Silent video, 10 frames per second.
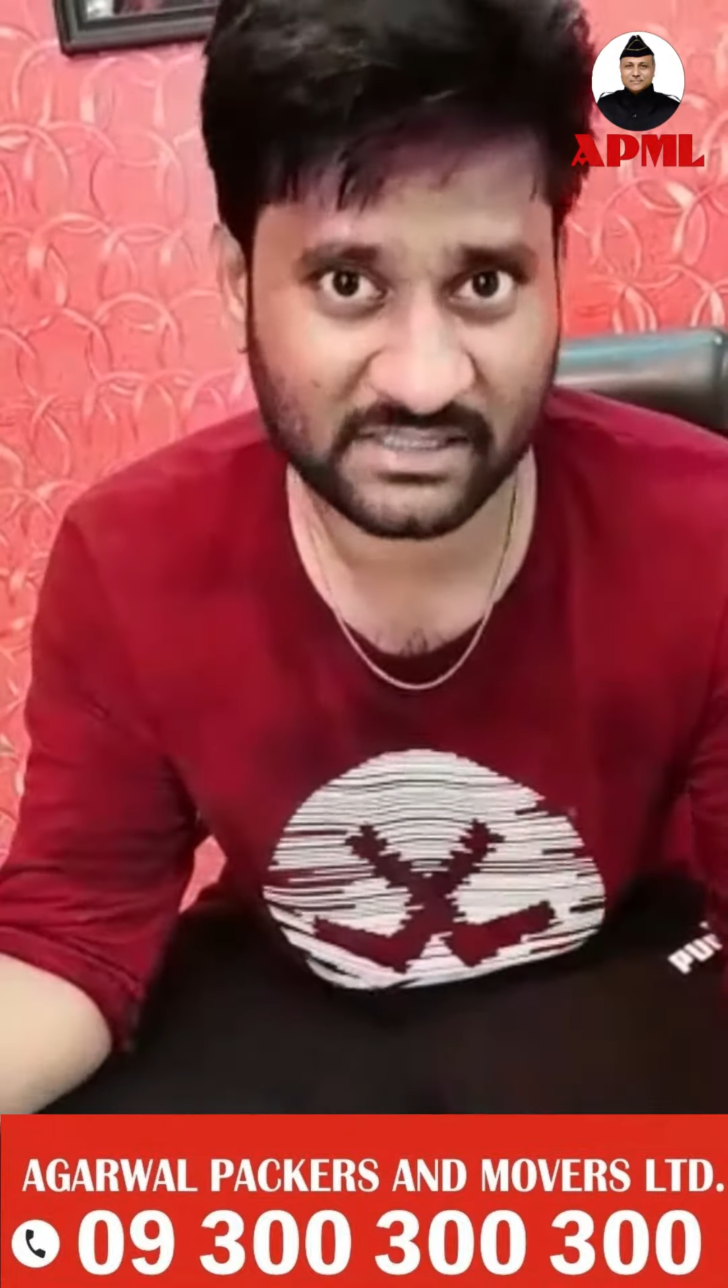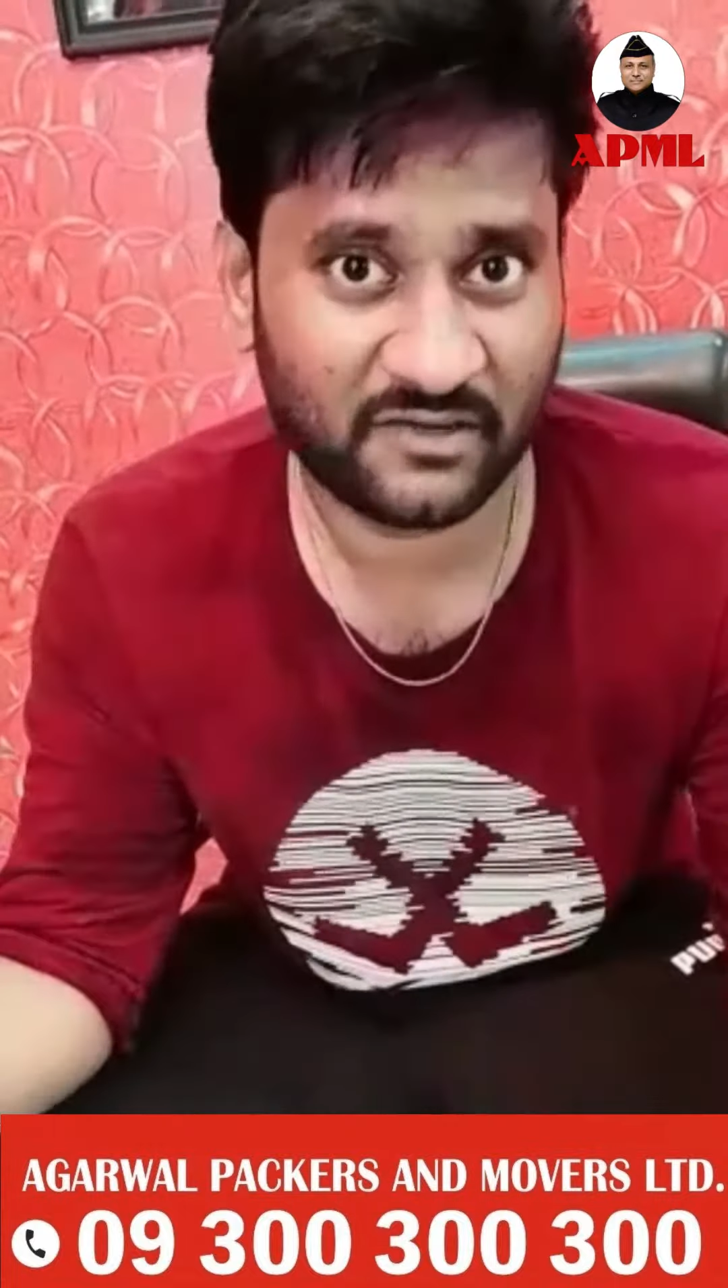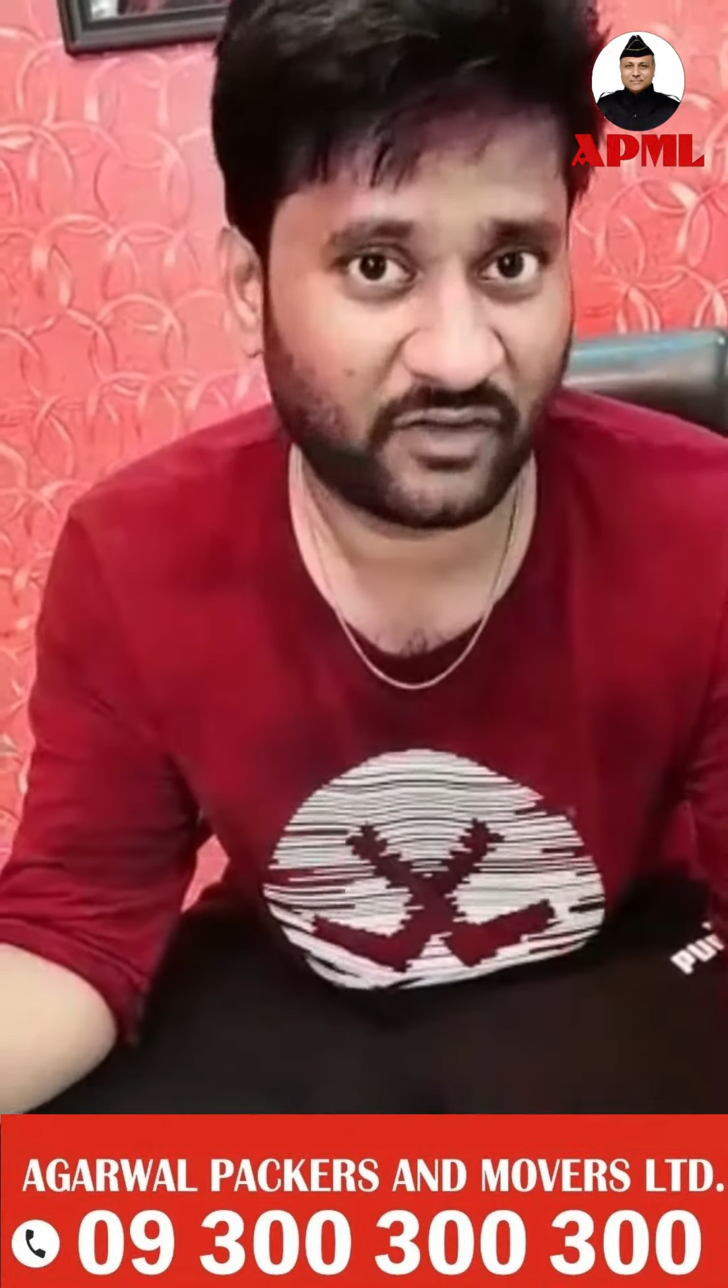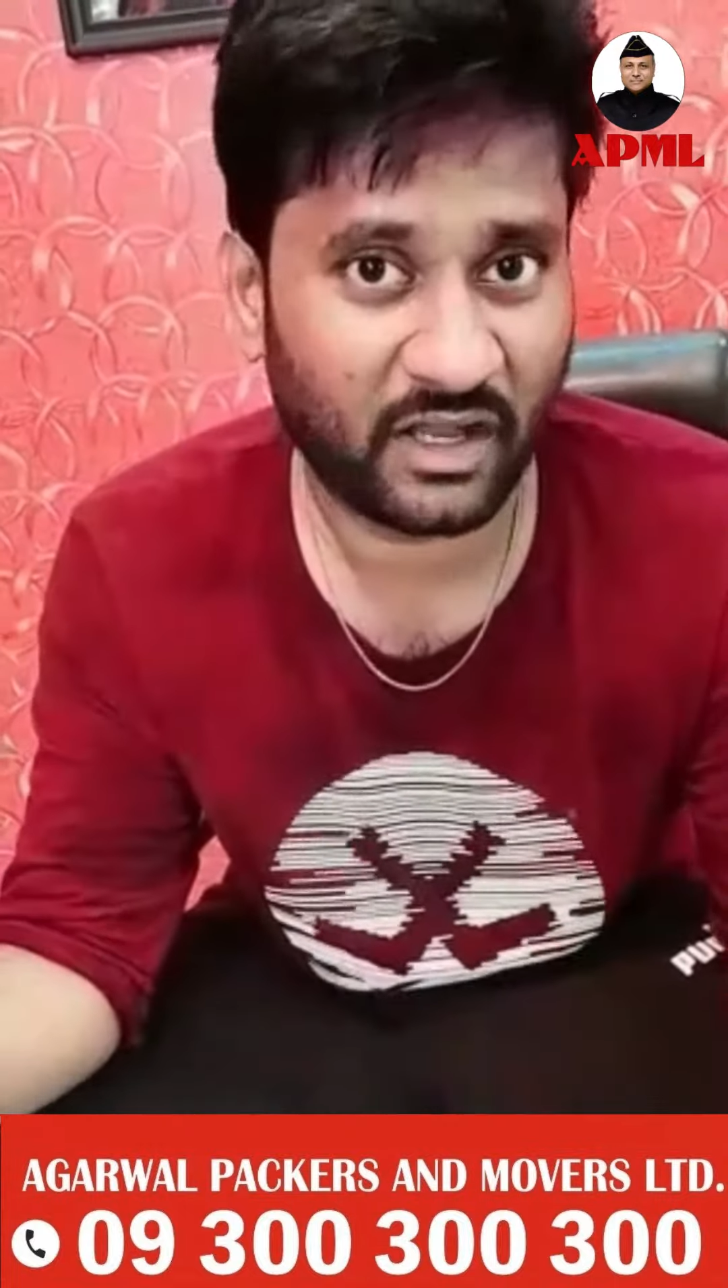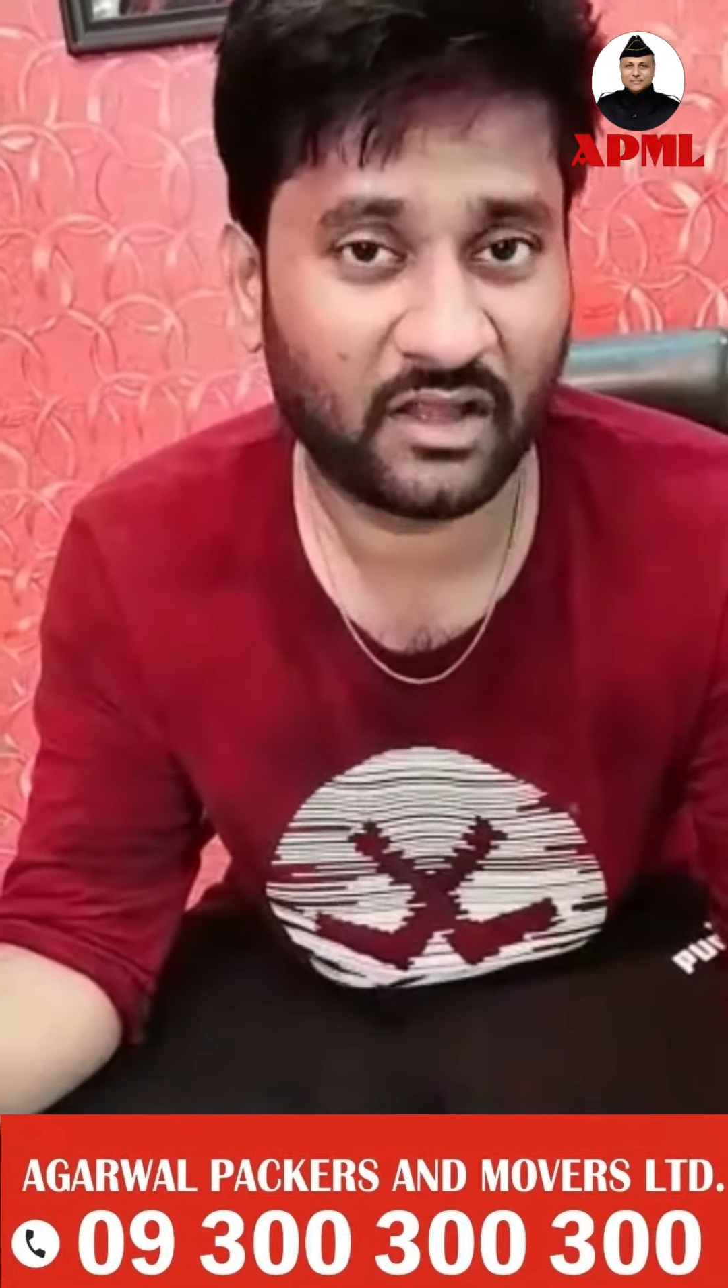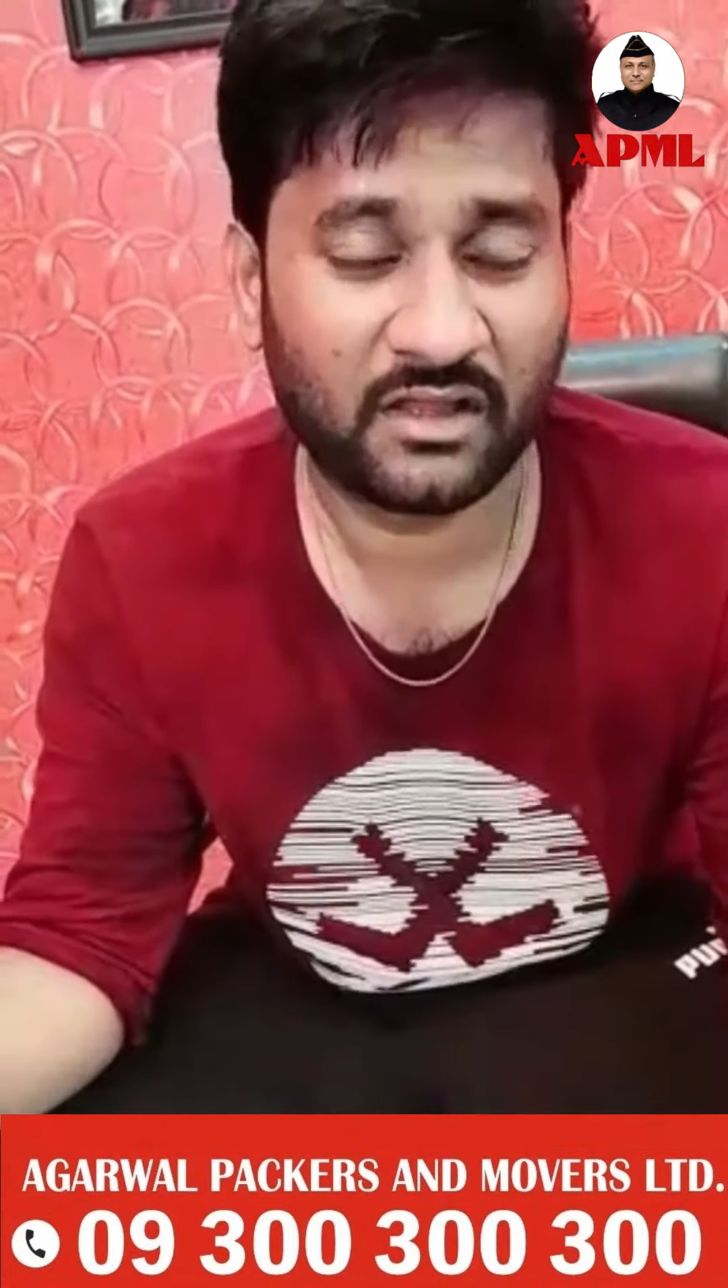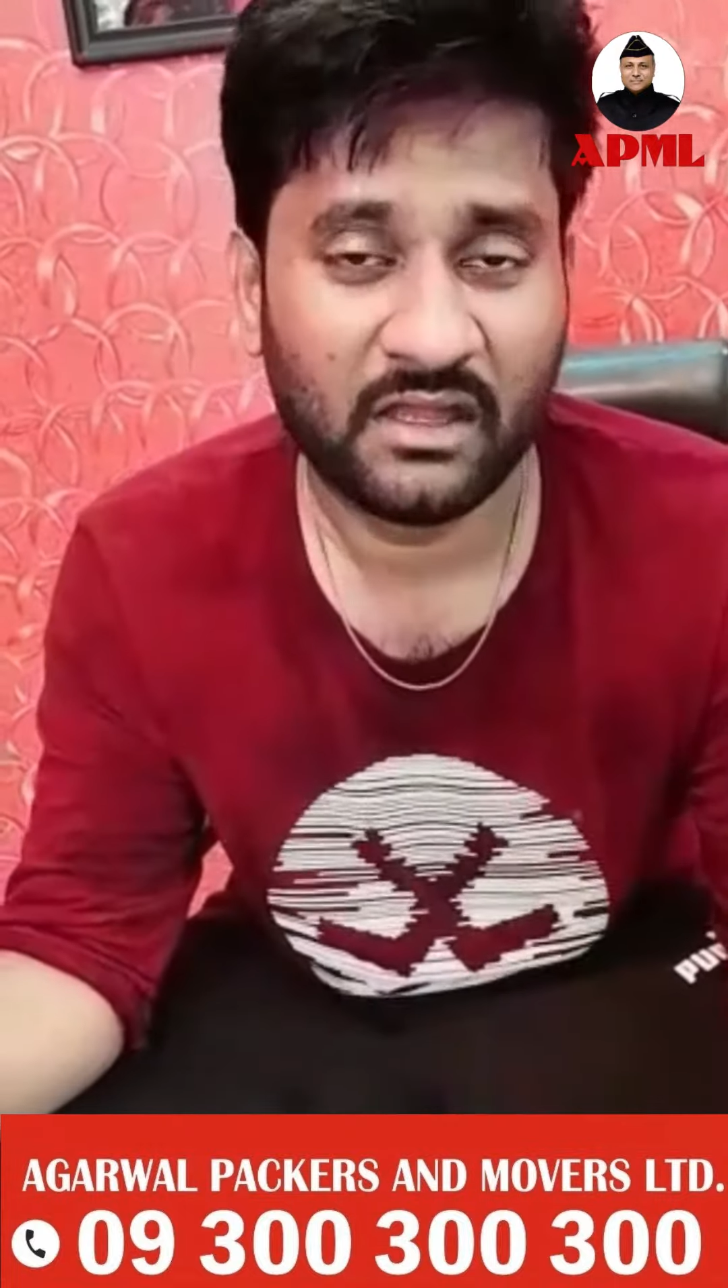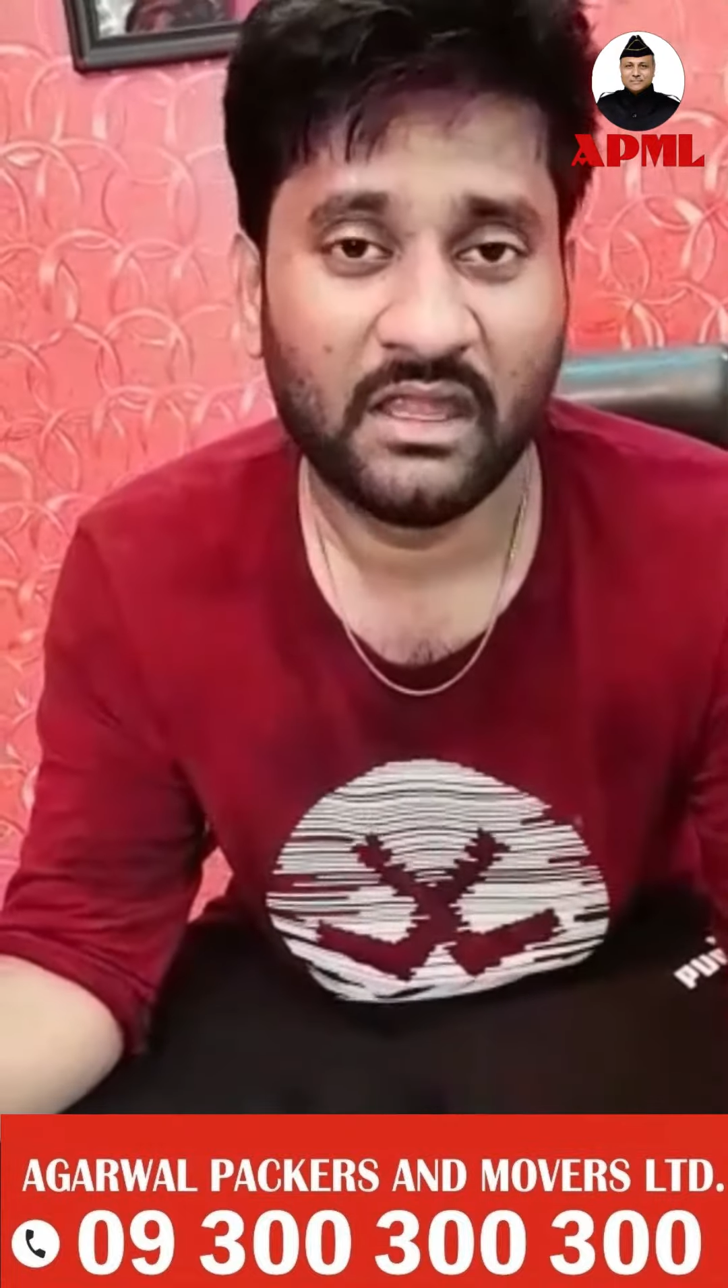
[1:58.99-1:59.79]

shifting,